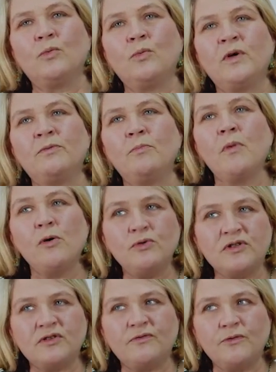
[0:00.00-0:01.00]
with
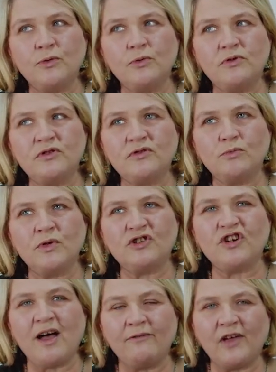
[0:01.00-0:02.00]
most foods
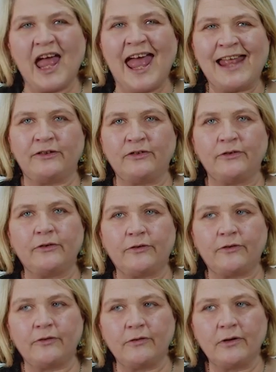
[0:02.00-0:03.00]
which have
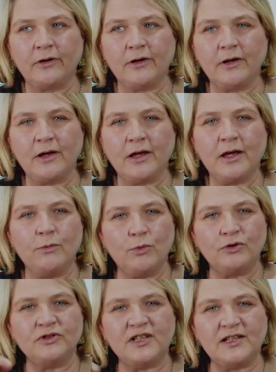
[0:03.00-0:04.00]
ends, he
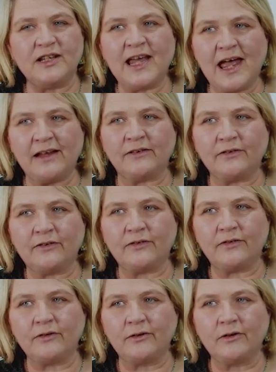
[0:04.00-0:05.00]
wouldn't eat the
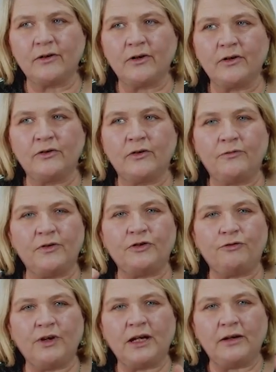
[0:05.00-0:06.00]
ends. So
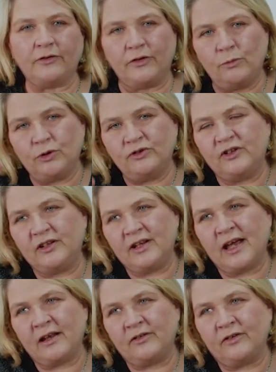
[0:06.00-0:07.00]
fish fingers, he wouldn't eat
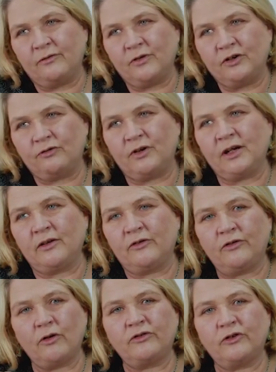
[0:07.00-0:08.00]
the ends of fish
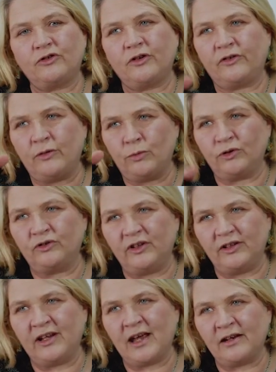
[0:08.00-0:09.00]
fingers. Sausages, he wouldn't
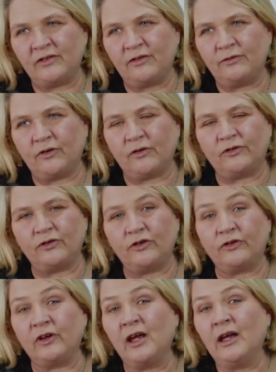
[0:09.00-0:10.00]
eat the ends of
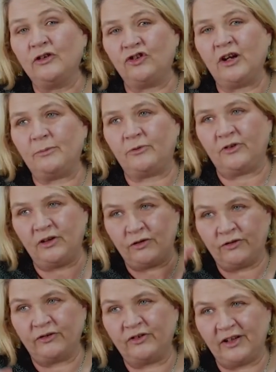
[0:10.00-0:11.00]
sausages. Chips, he
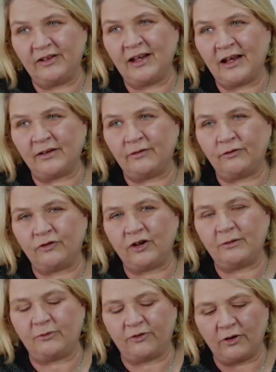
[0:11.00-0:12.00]
doesn't eat the end of
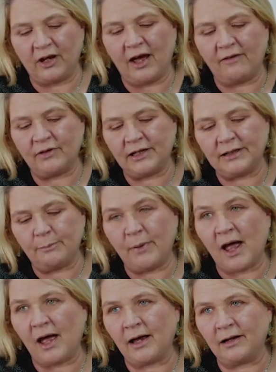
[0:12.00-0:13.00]
chips. So you have a little
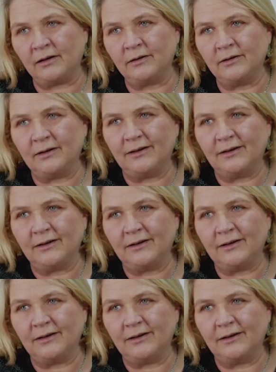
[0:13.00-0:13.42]
pile